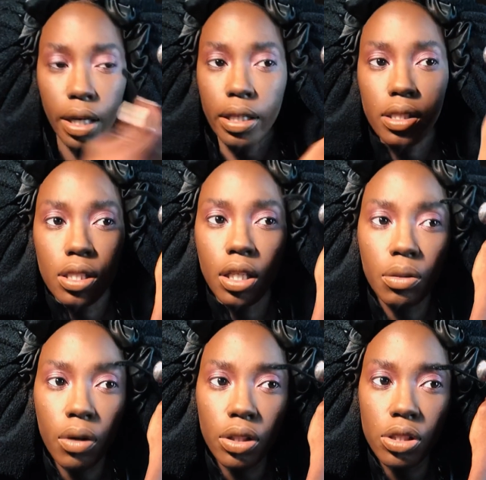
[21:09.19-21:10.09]
I
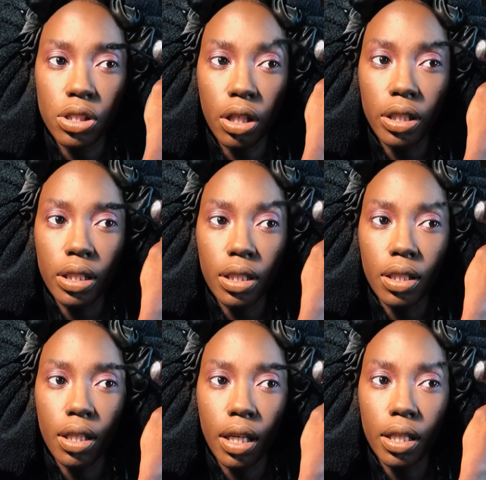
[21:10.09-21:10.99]
continue on this journey
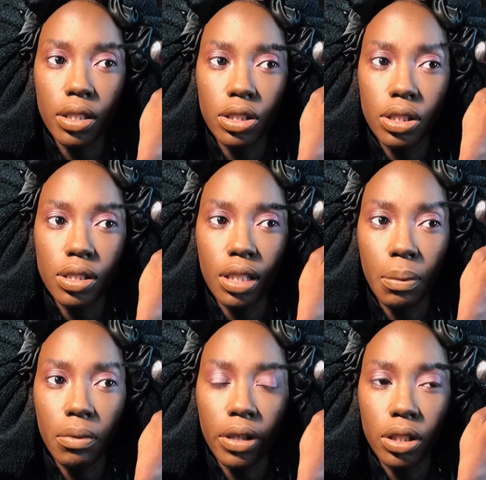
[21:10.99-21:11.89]
and just
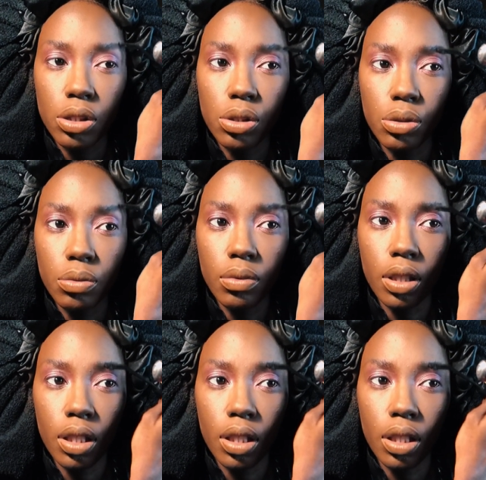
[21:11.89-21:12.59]
separate the two,